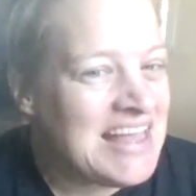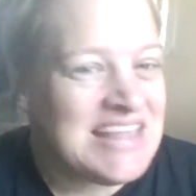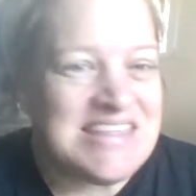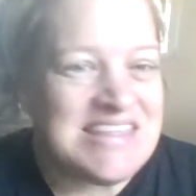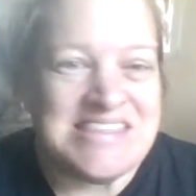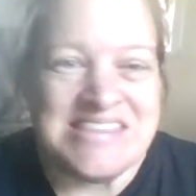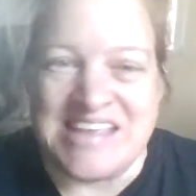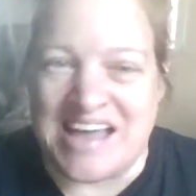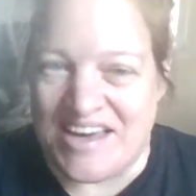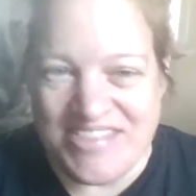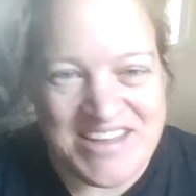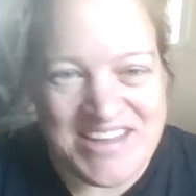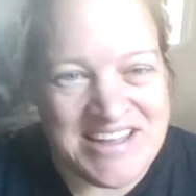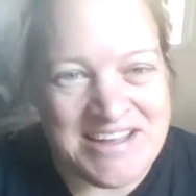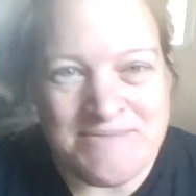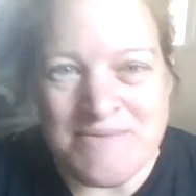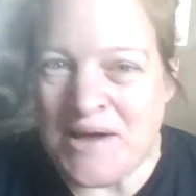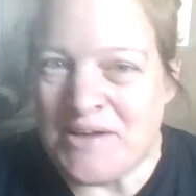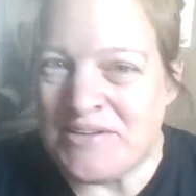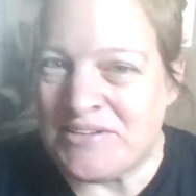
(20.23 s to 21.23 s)
Nothing
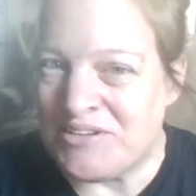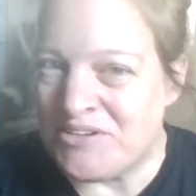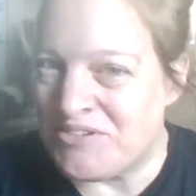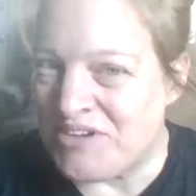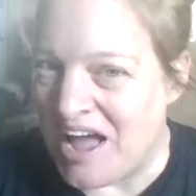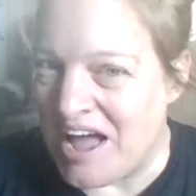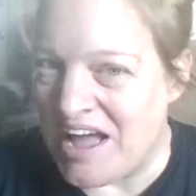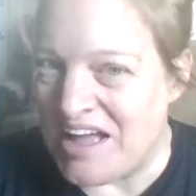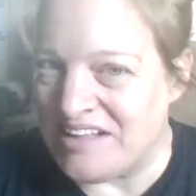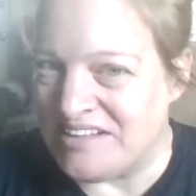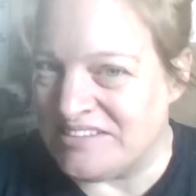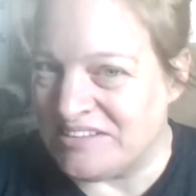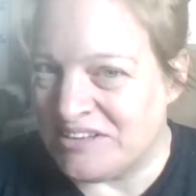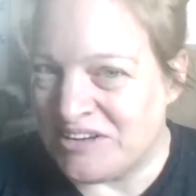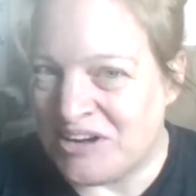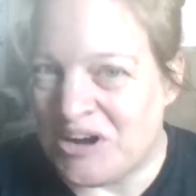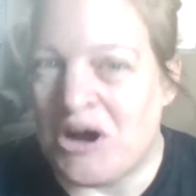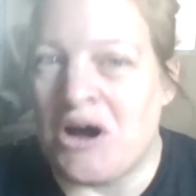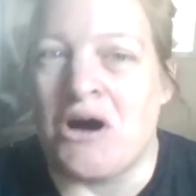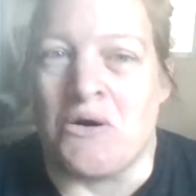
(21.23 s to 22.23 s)
about you guys
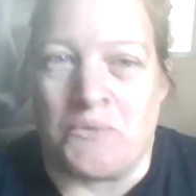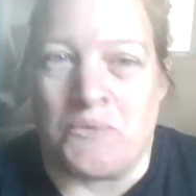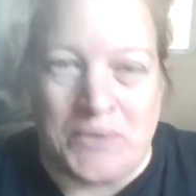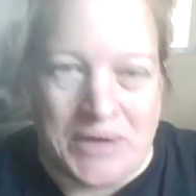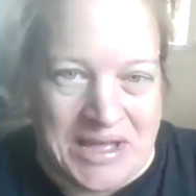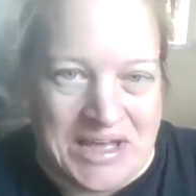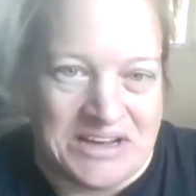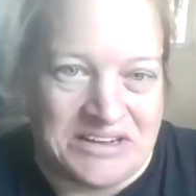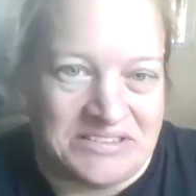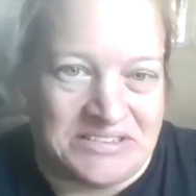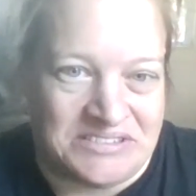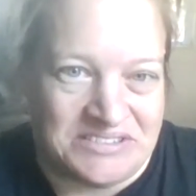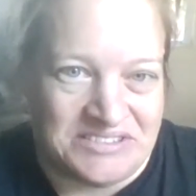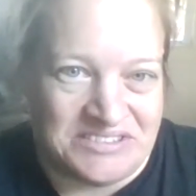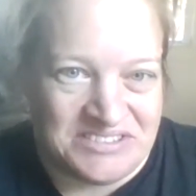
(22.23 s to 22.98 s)
are real.